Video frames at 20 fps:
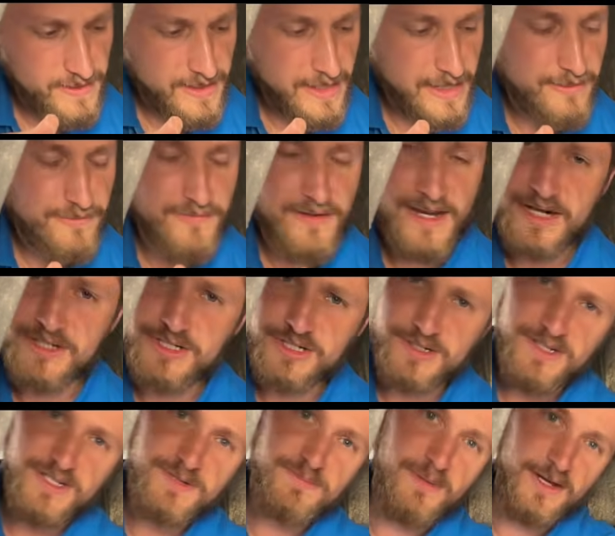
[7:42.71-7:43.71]
that
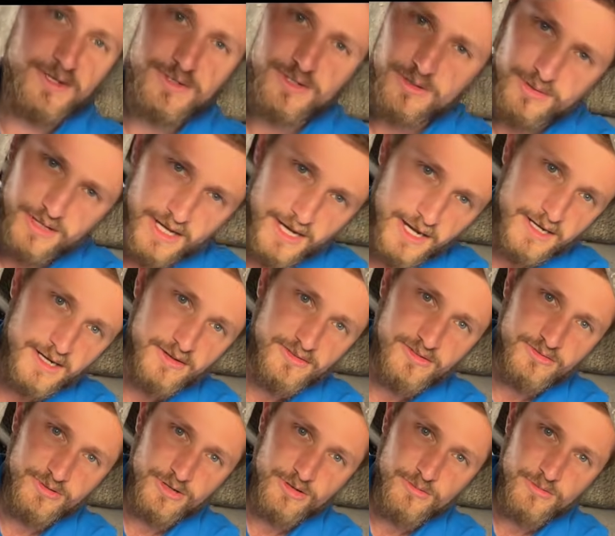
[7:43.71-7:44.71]
factory spacer block on the
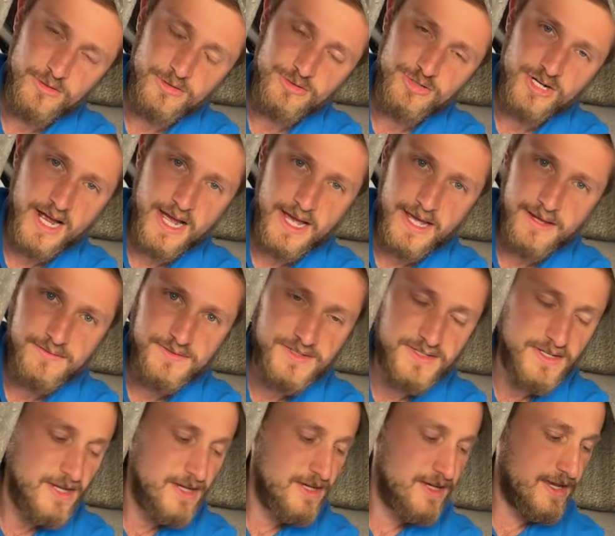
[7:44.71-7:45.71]
rear wheel drives
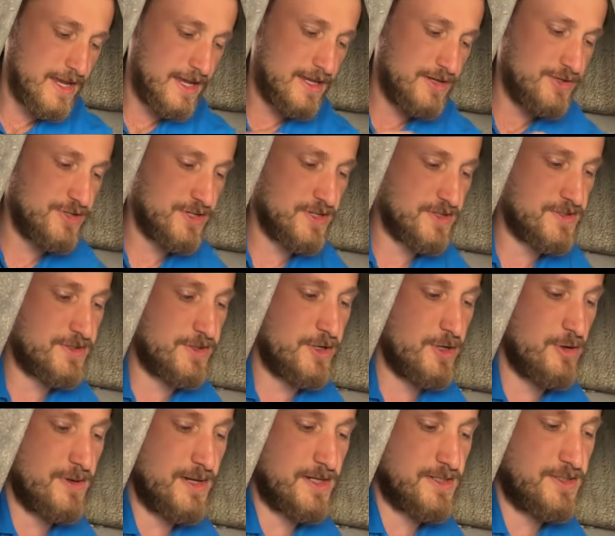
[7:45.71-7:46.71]
and just
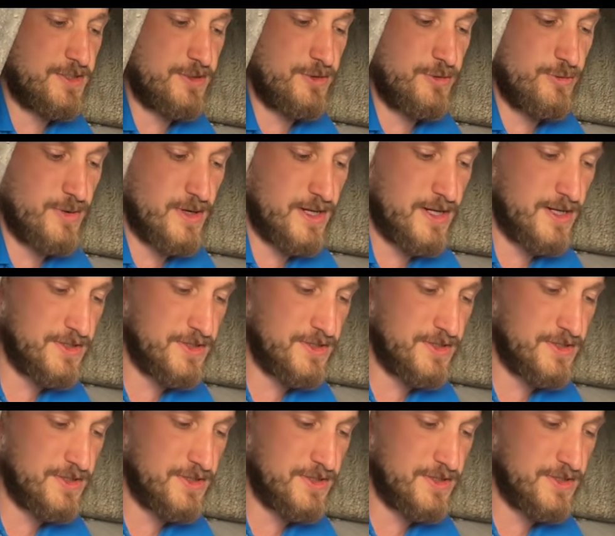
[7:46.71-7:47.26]
going to